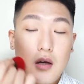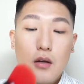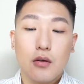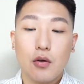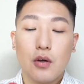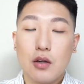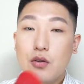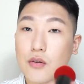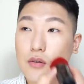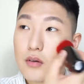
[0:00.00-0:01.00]
So you can
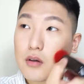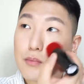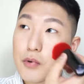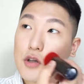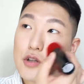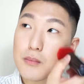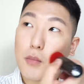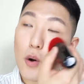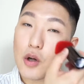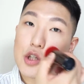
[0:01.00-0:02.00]
use this brush to
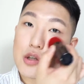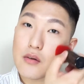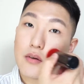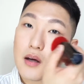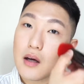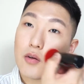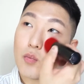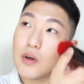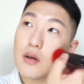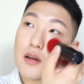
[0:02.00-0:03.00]
polish your skin
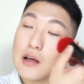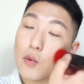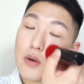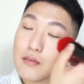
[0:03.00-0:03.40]
with a liquid